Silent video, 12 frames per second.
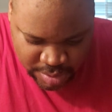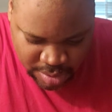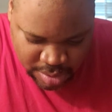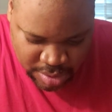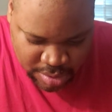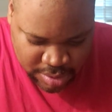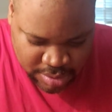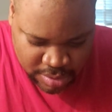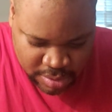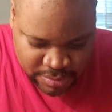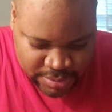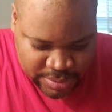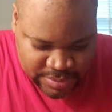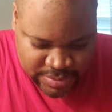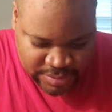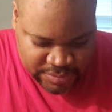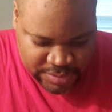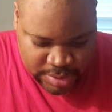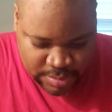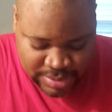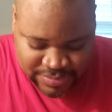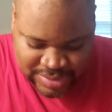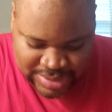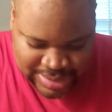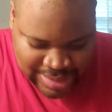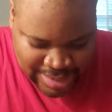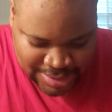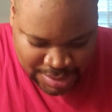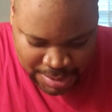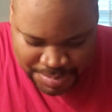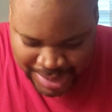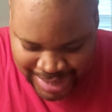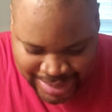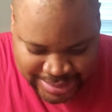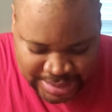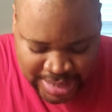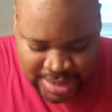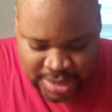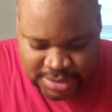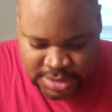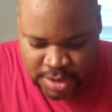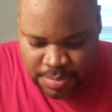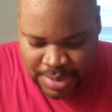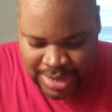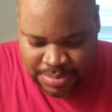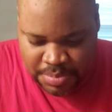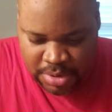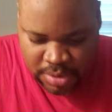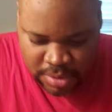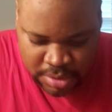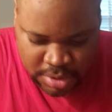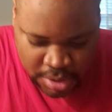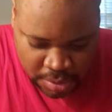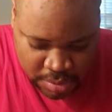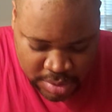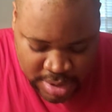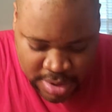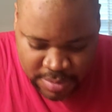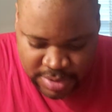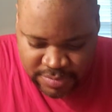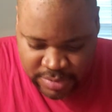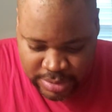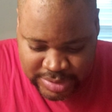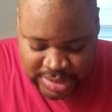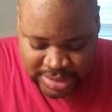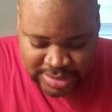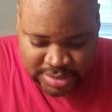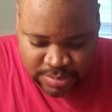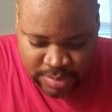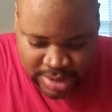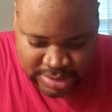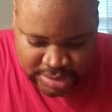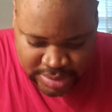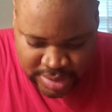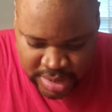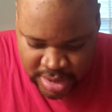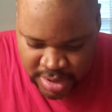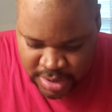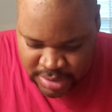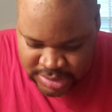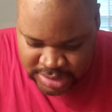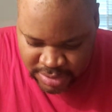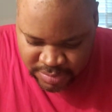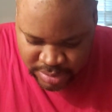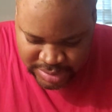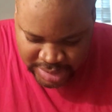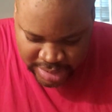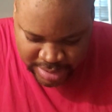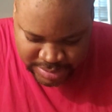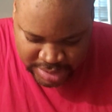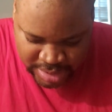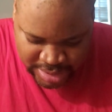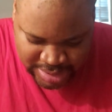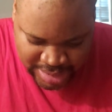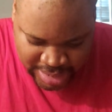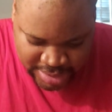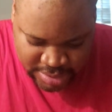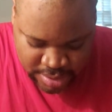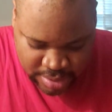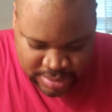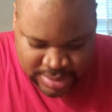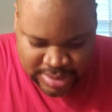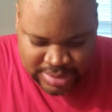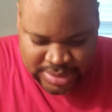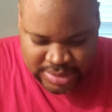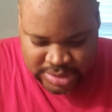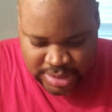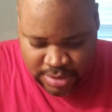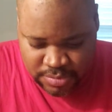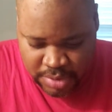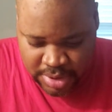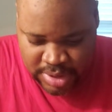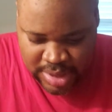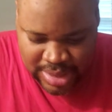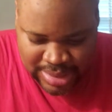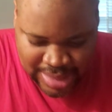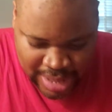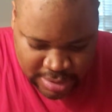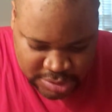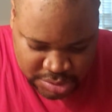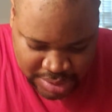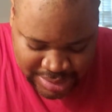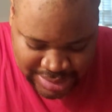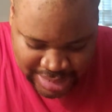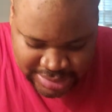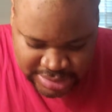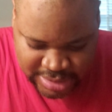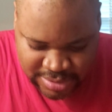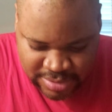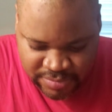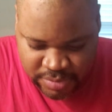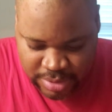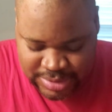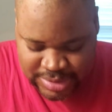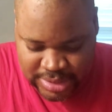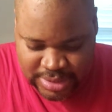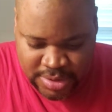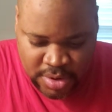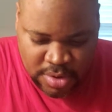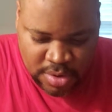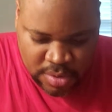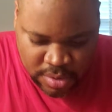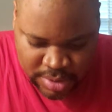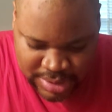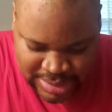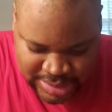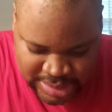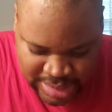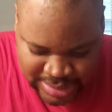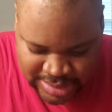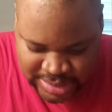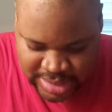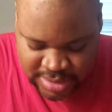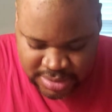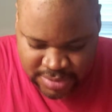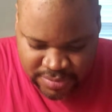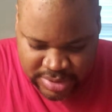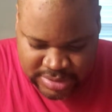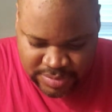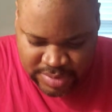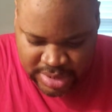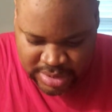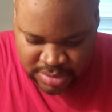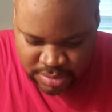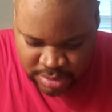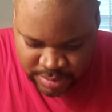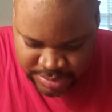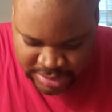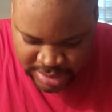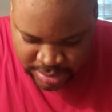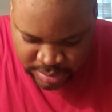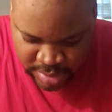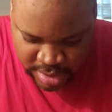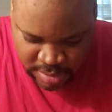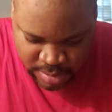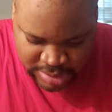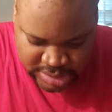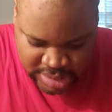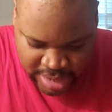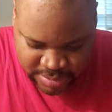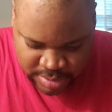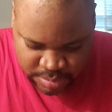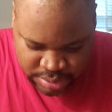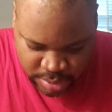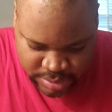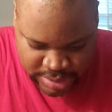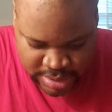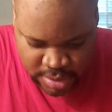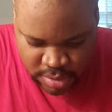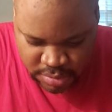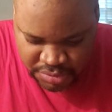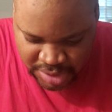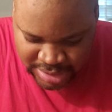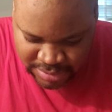all over the field with a 59-yard pass, and tailback Paul Lowe reversed his direction several times on a 9-yard touchdown run. Now trailing 19-14, Oregon State sent defensive end Norm Thiel rushing after Brody, who tried to